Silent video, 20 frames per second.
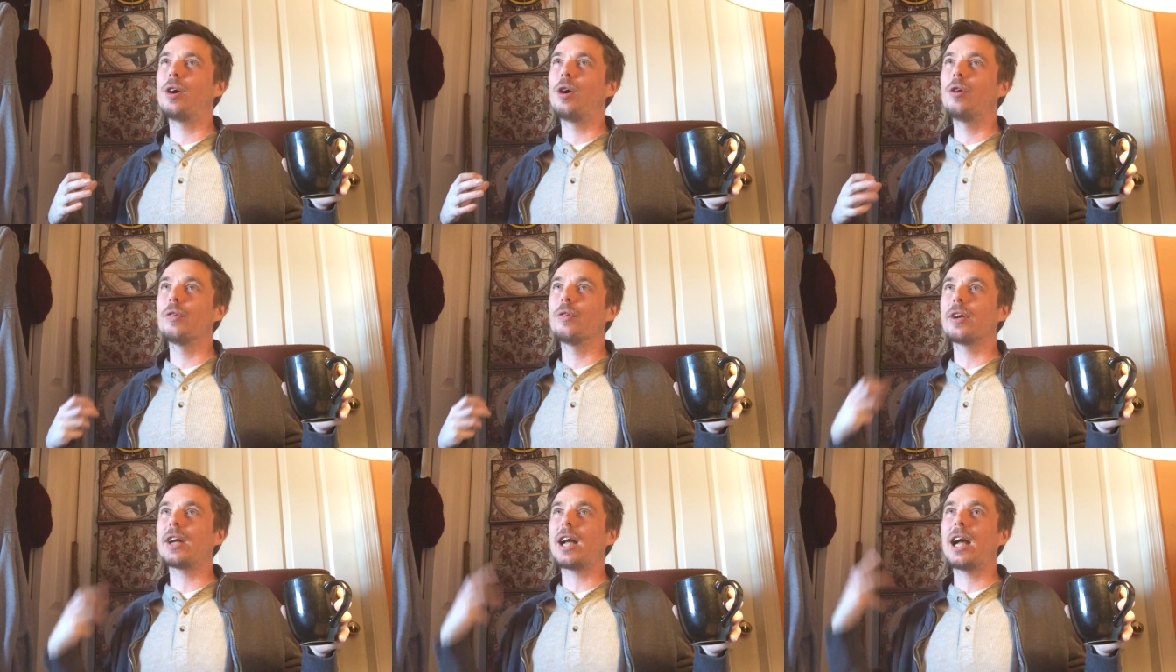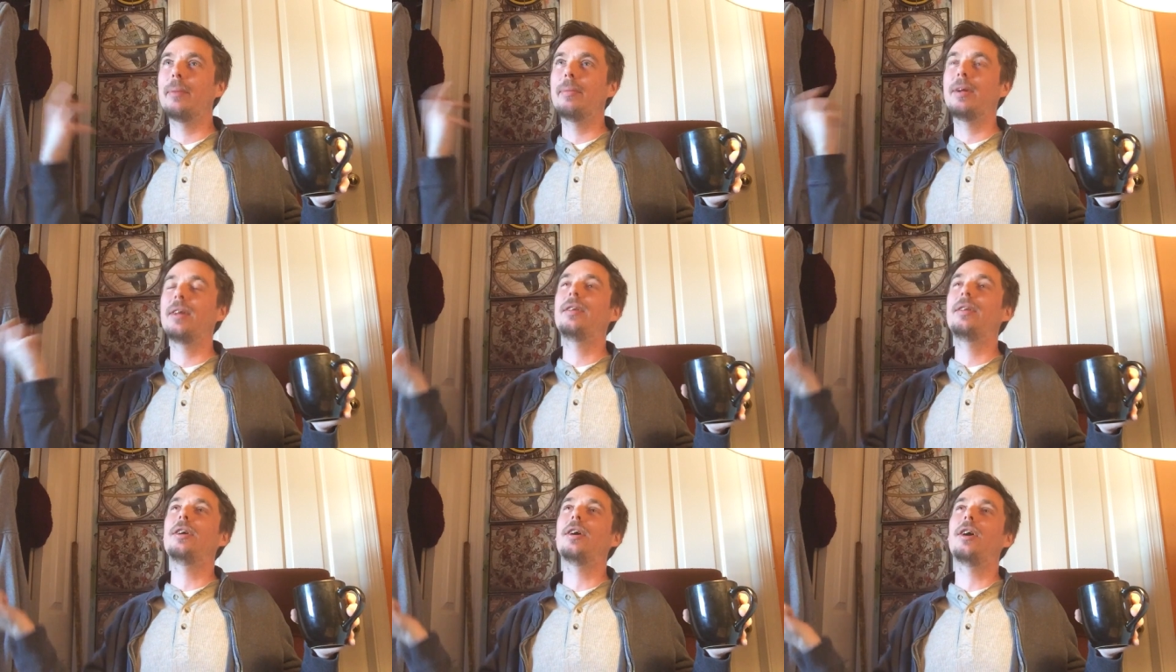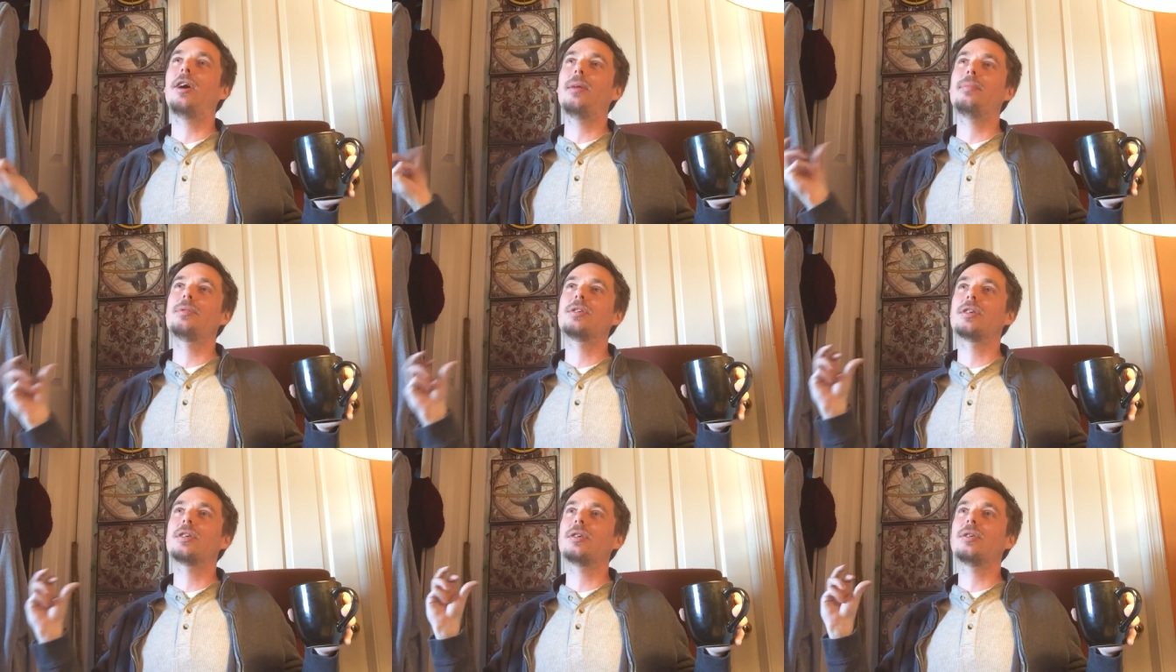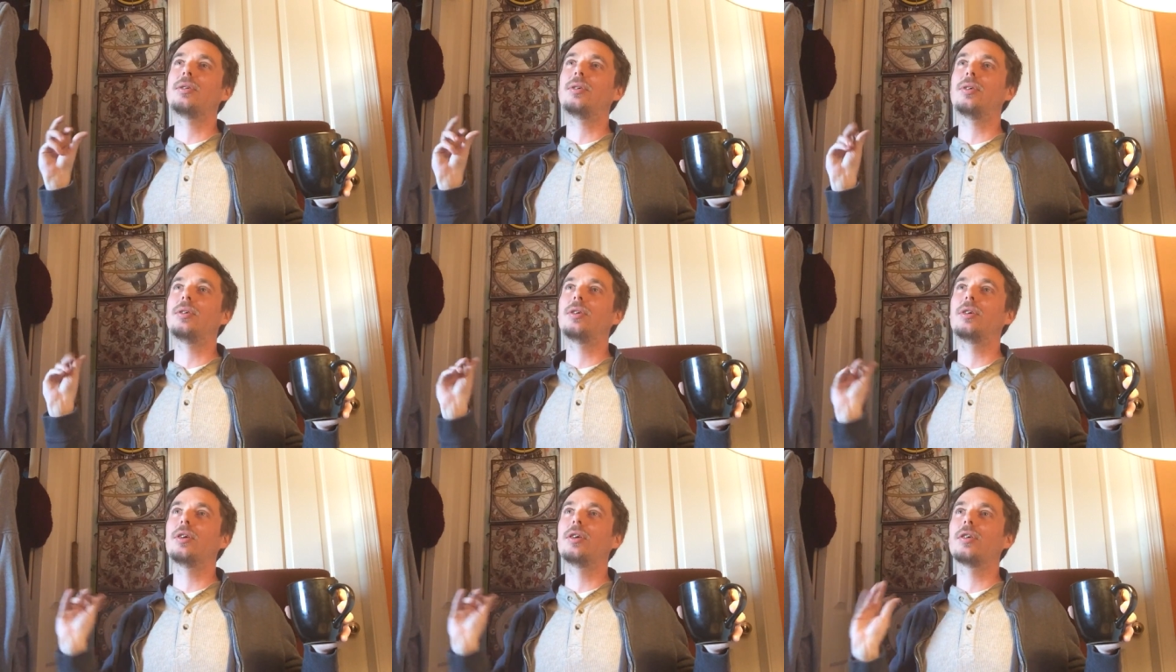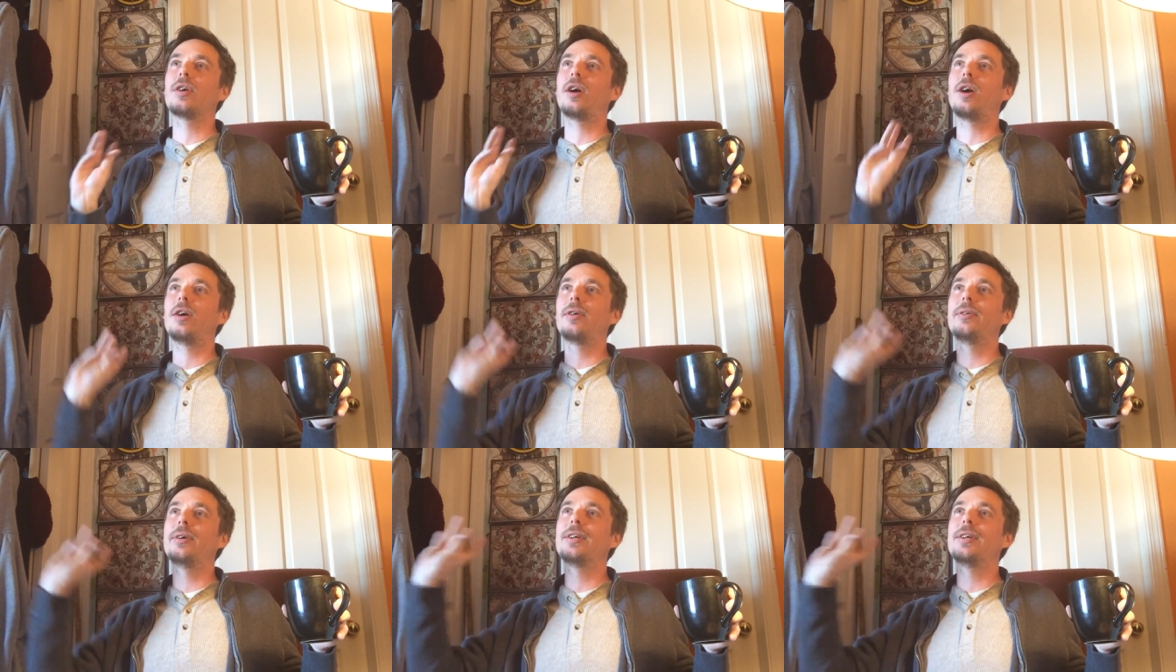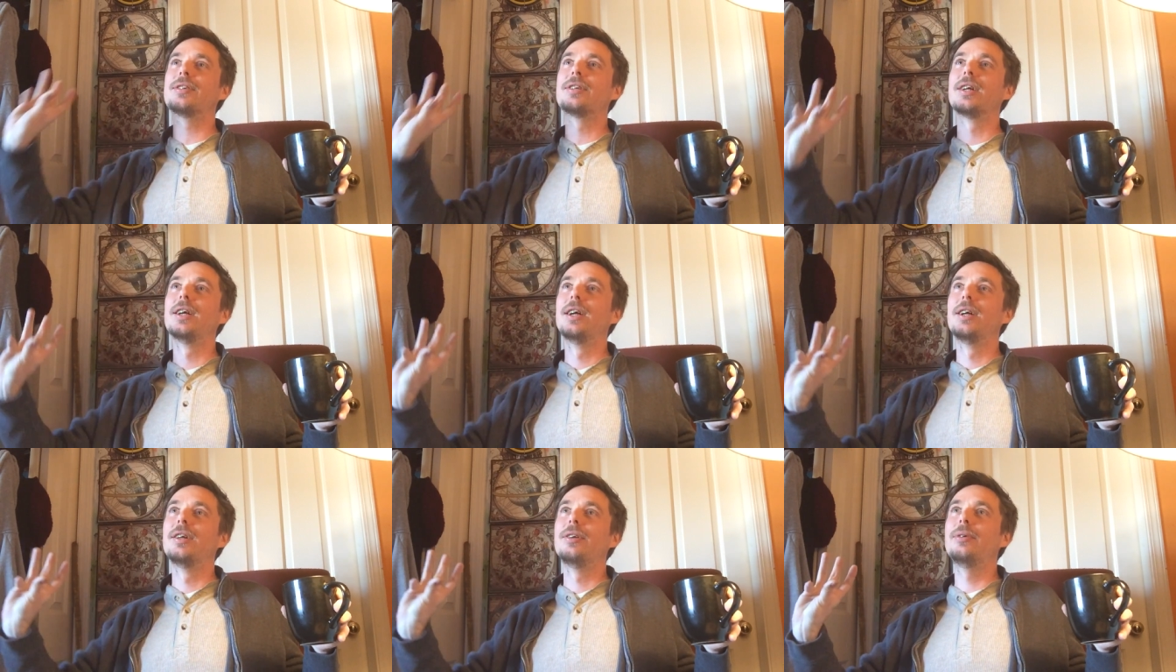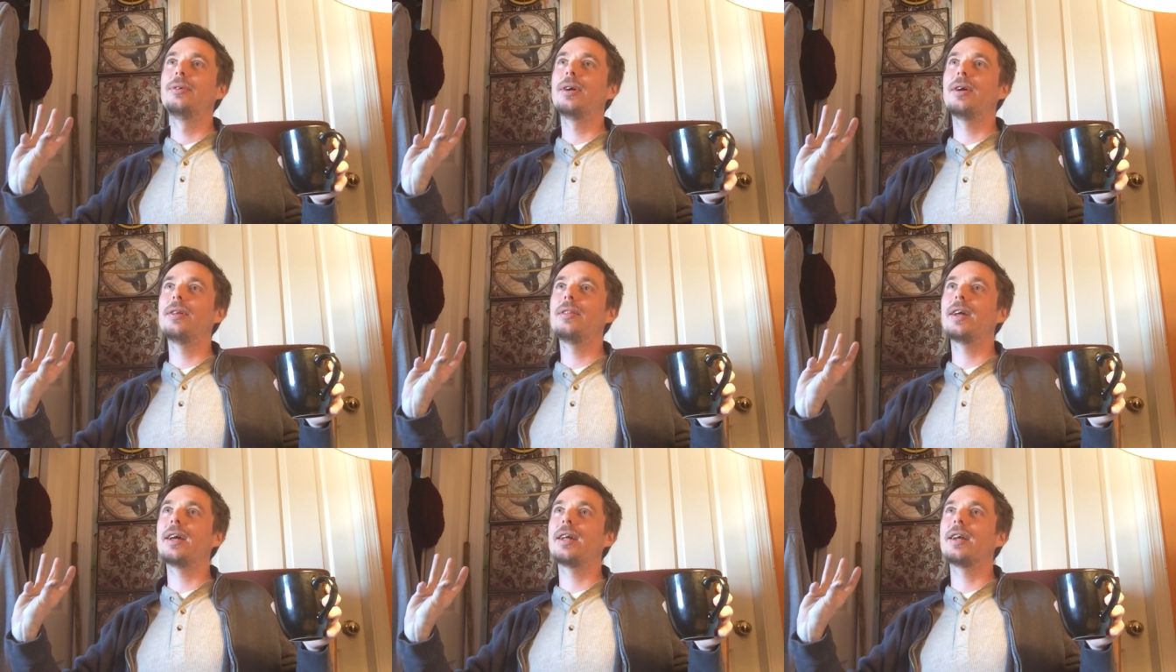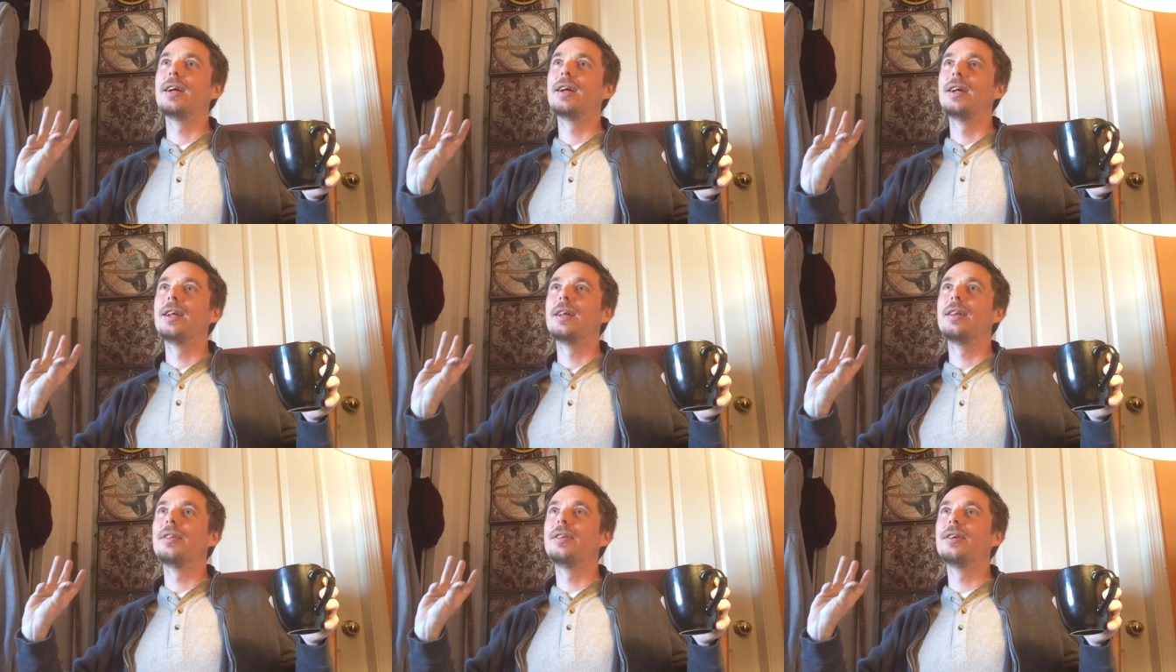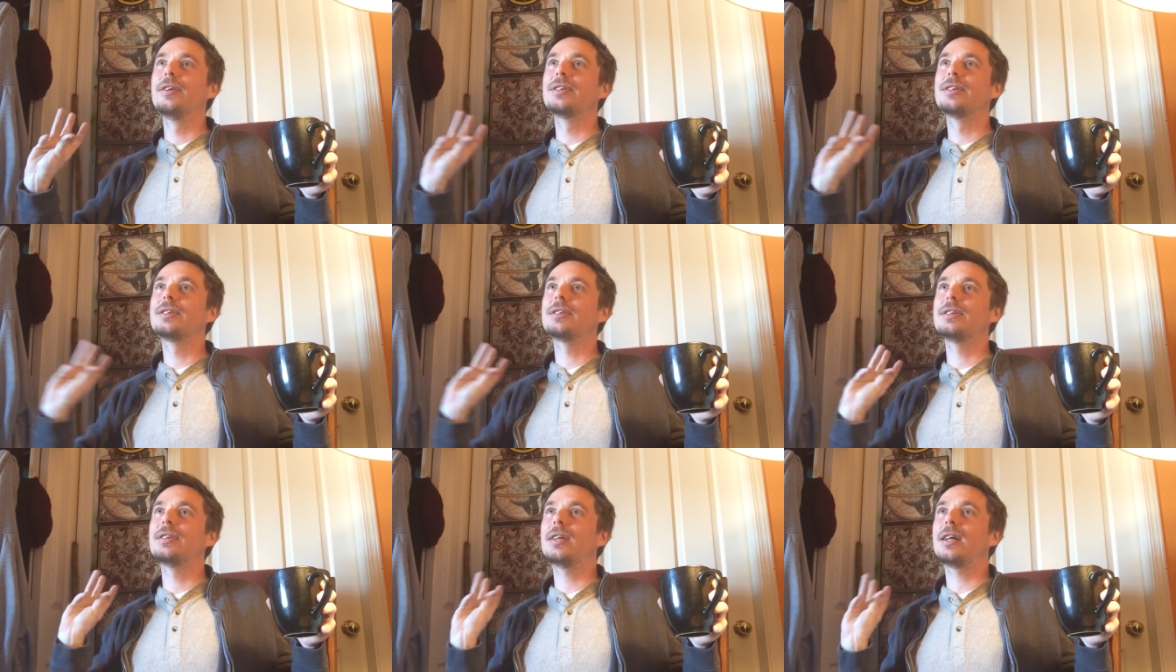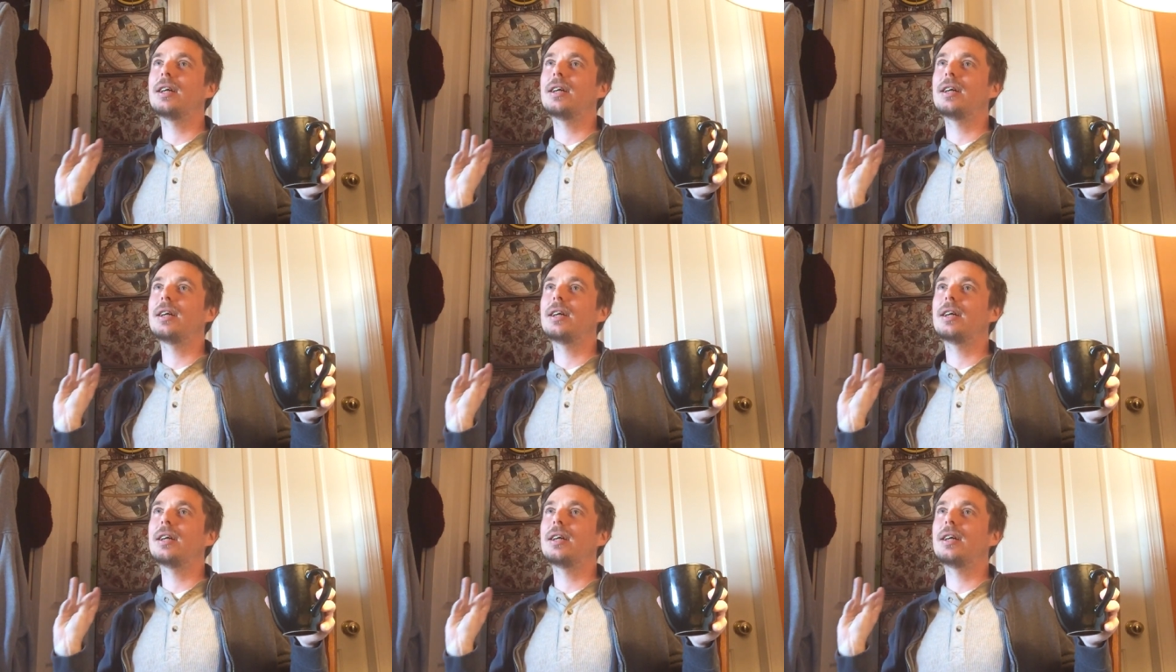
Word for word: overcoming the obstacle or always doing that there's